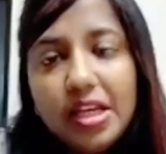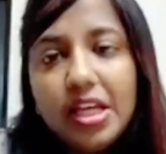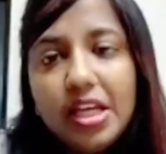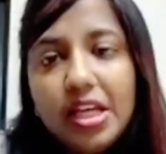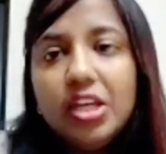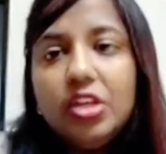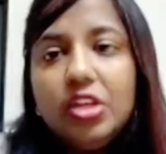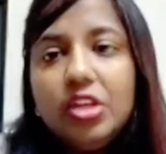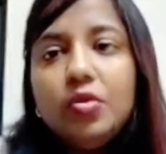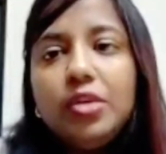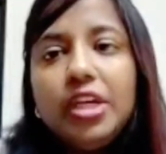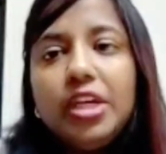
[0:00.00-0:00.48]

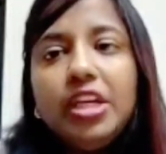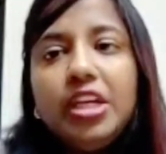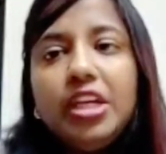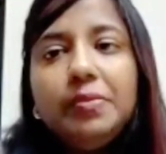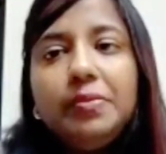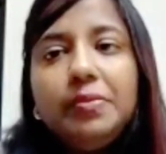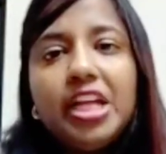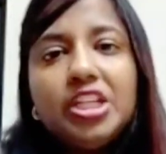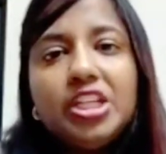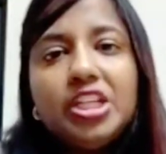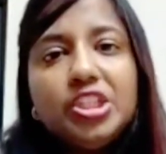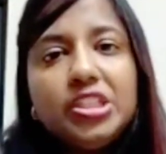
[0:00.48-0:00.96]
You can
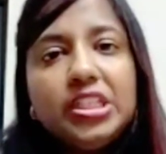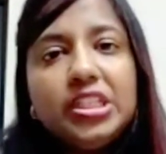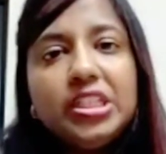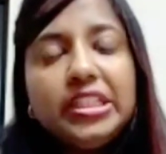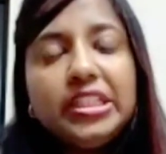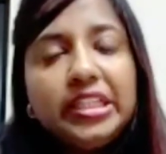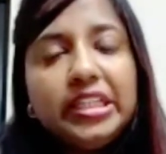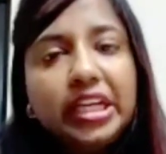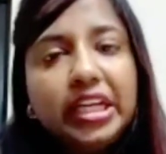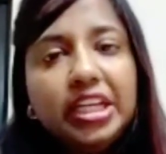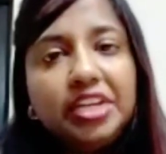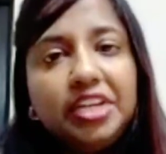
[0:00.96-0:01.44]
imagine it
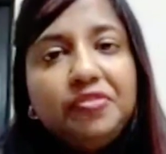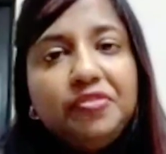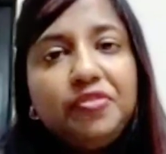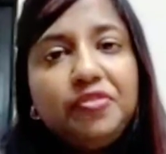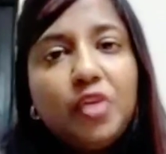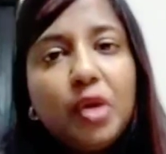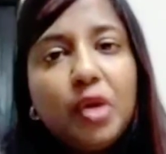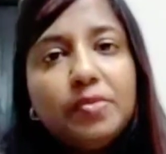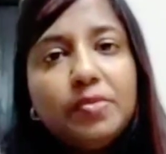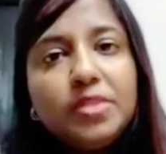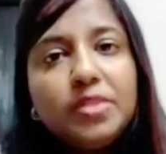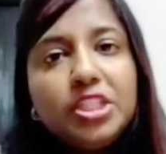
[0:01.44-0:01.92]
in any
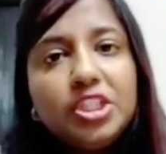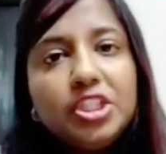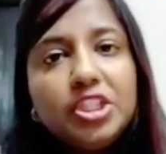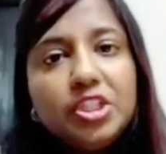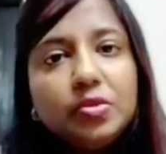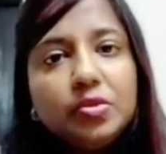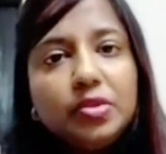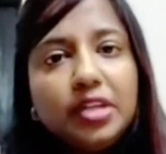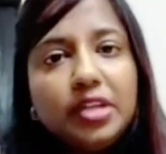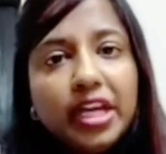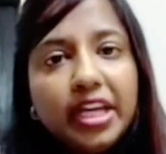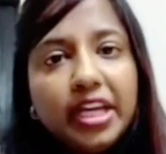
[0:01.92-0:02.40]
form that
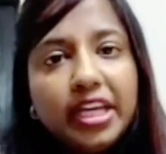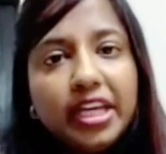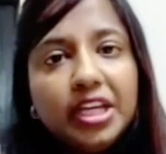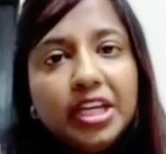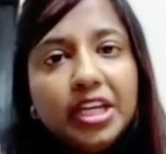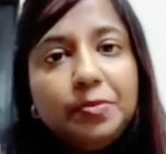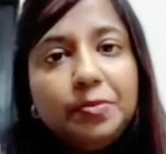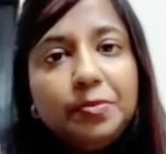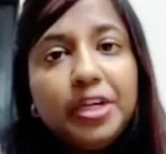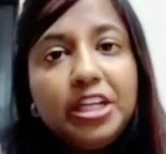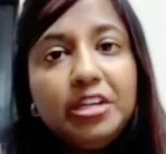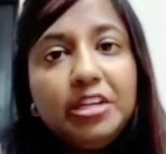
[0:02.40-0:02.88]
you like,
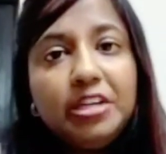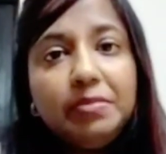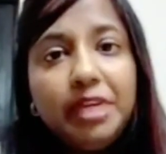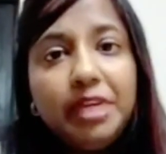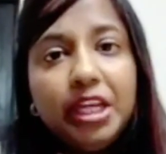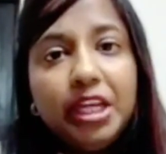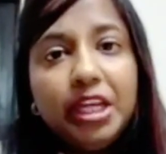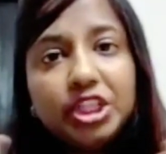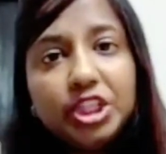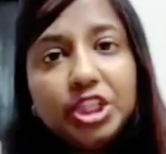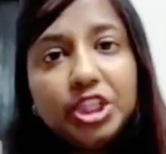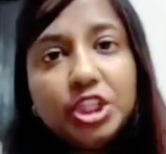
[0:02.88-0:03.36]
but
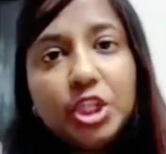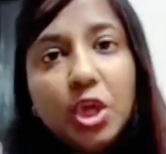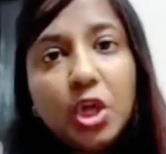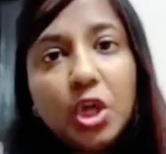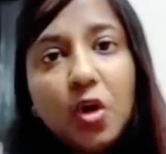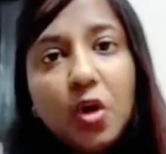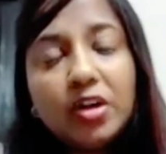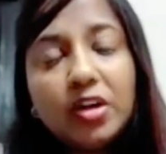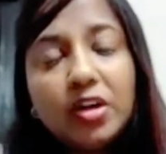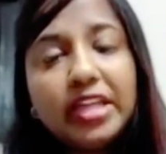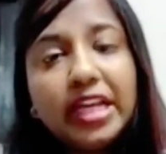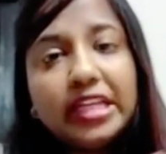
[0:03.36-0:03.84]
make
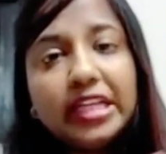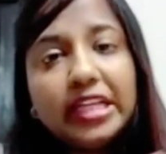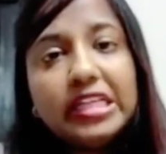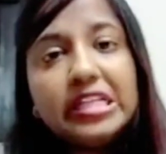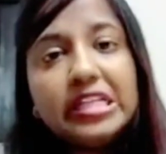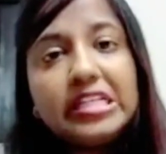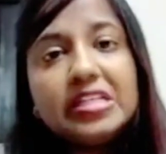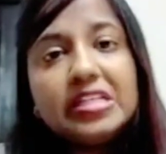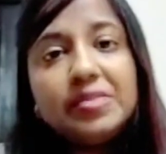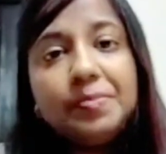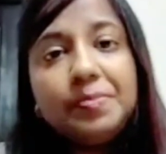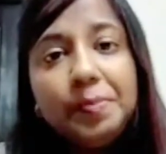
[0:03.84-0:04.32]
sure that it
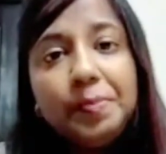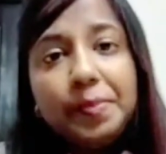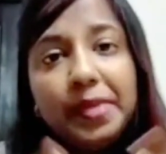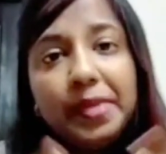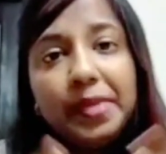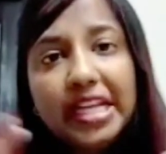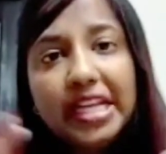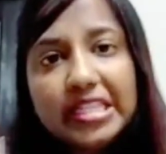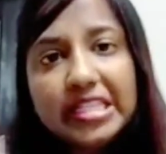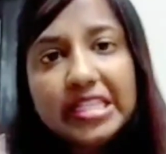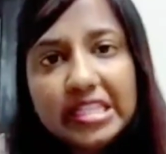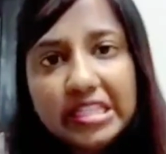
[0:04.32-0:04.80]
is a
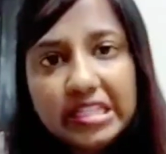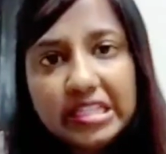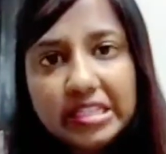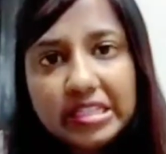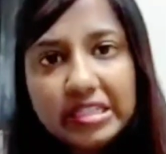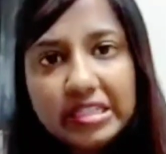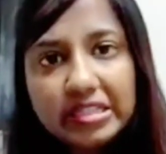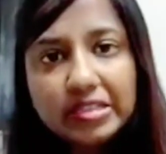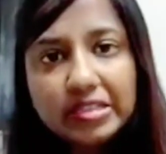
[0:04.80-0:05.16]
pleasant